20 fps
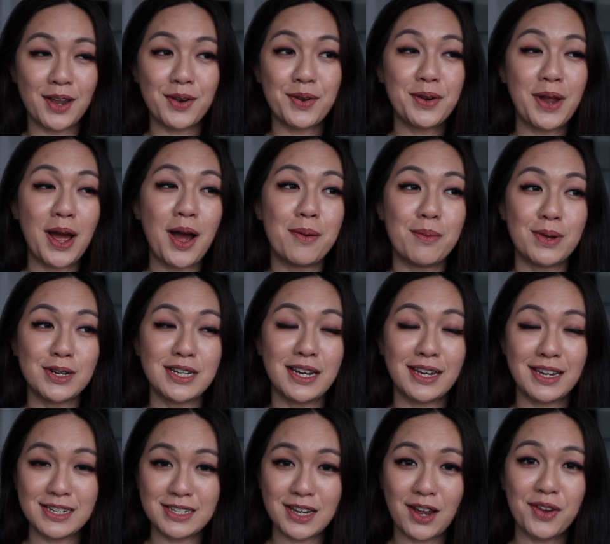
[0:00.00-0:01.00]
I don't know how much I
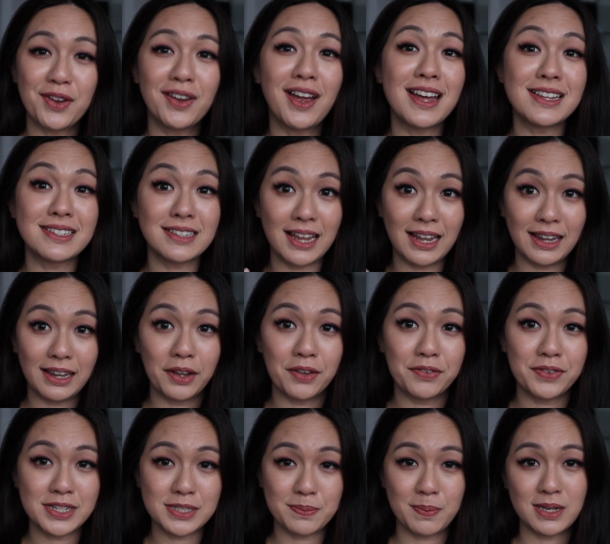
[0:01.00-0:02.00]
can tell you guys. I
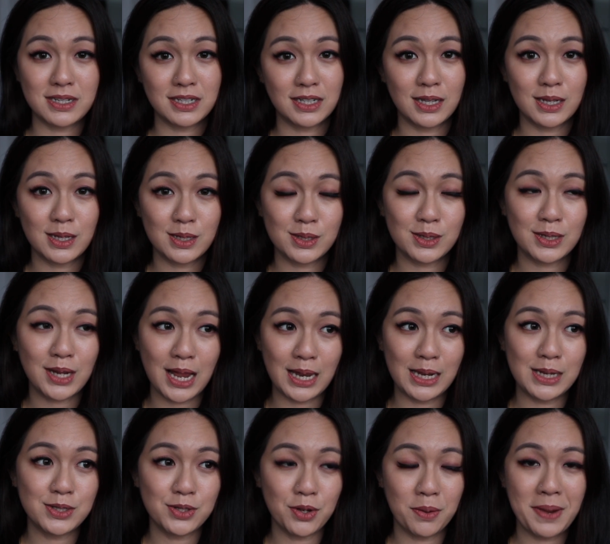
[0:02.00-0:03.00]
love this particular
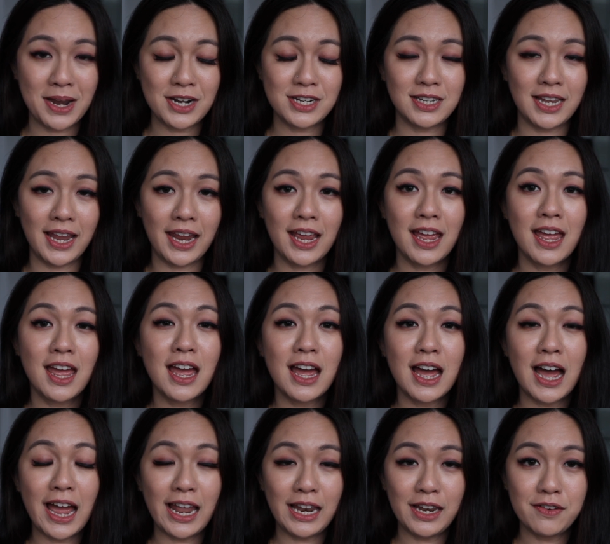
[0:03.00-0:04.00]
color so much. Like,
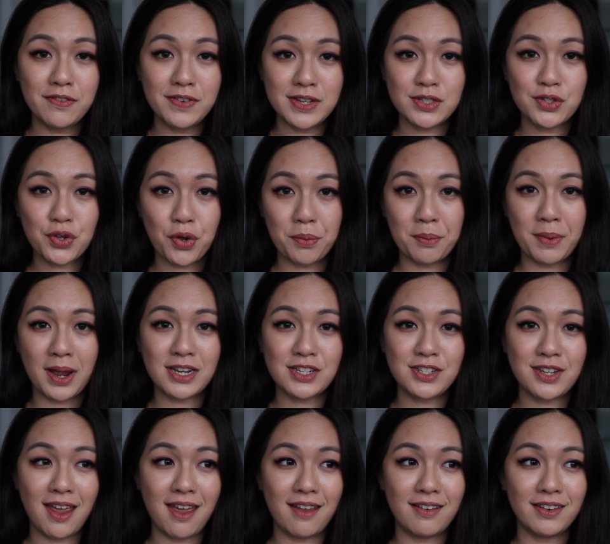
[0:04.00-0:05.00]
I love it so
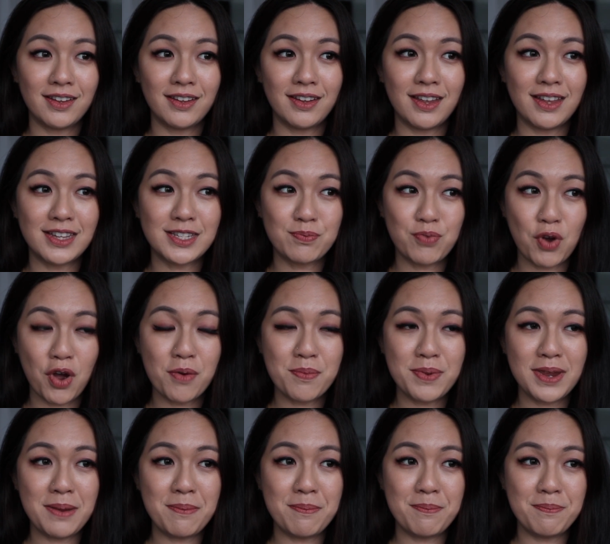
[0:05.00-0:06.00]
much that
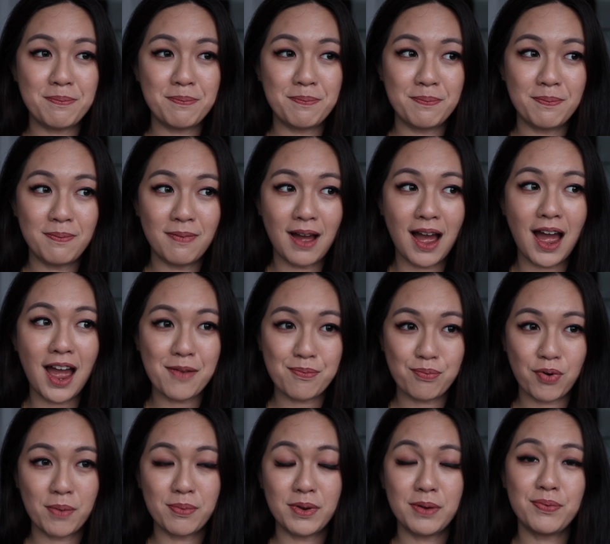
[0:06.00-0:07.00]
I
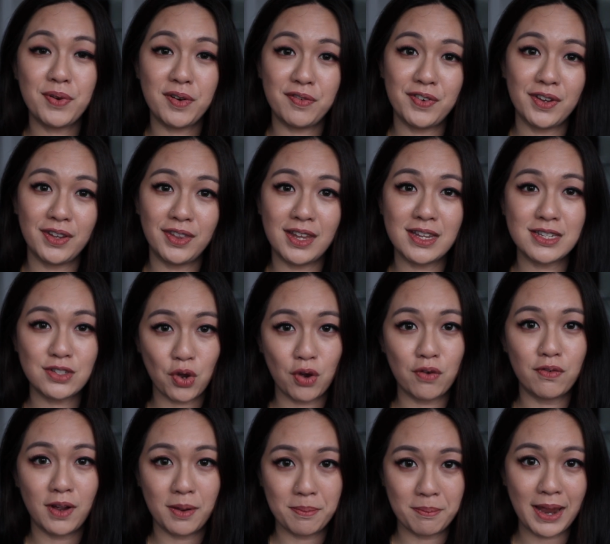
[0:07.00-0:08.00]
probably prefer this
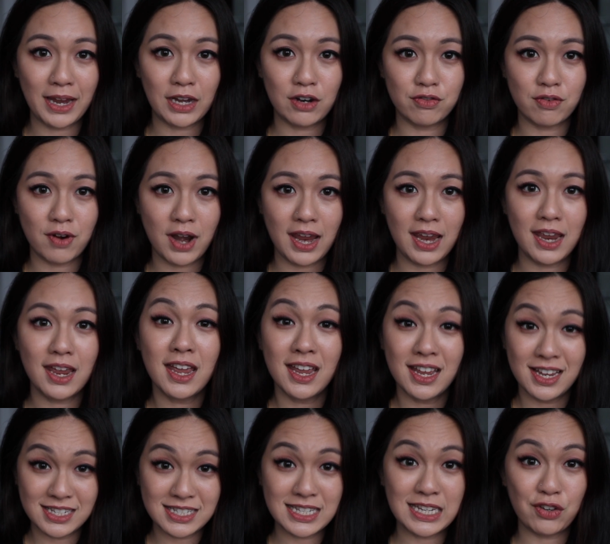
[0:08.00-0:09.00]
over my grey
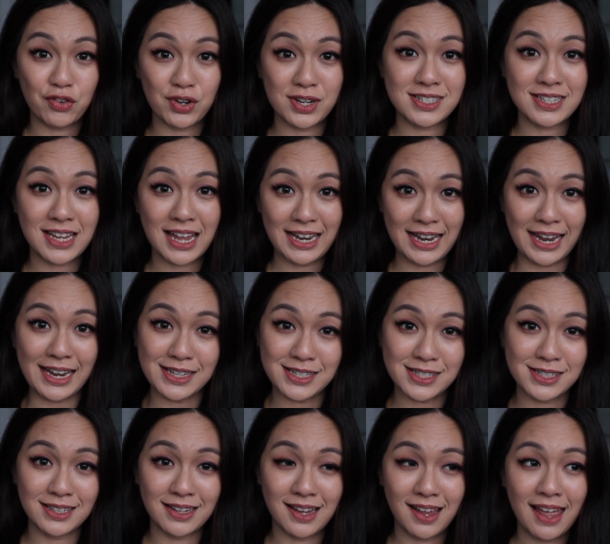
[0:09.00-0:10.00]
Secriss
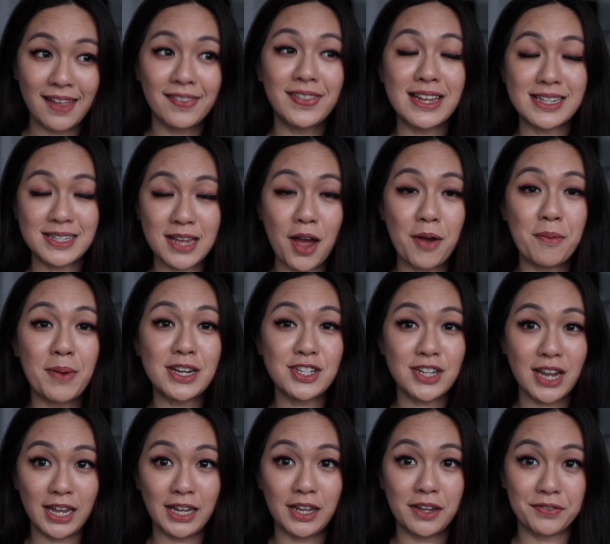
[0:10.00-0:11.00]
lens. That's how
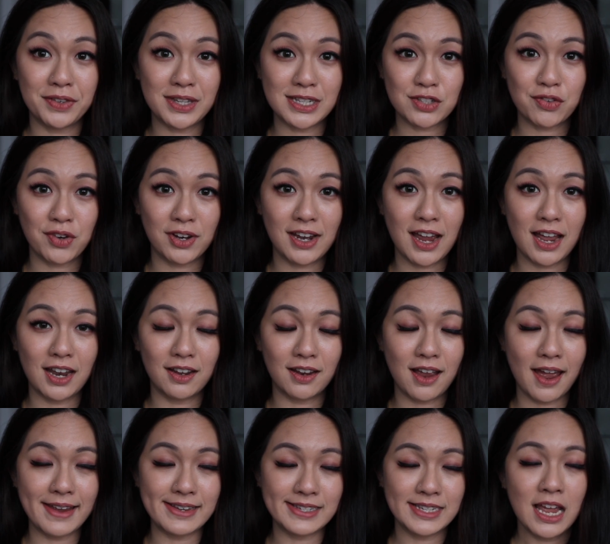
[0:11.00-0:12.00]
much I love this green color,
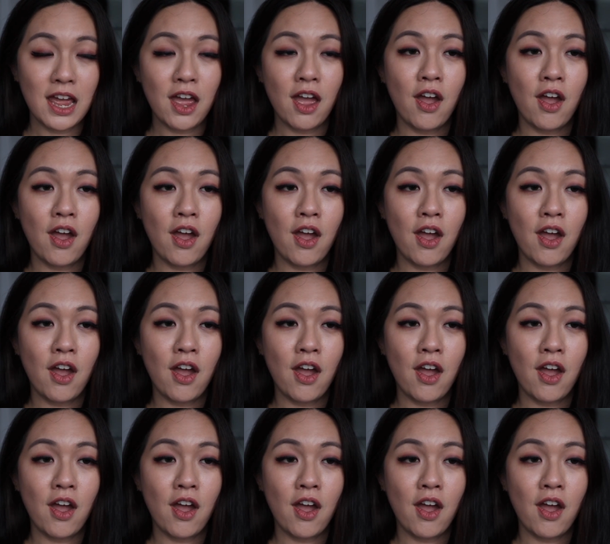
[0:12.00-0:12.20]
guys.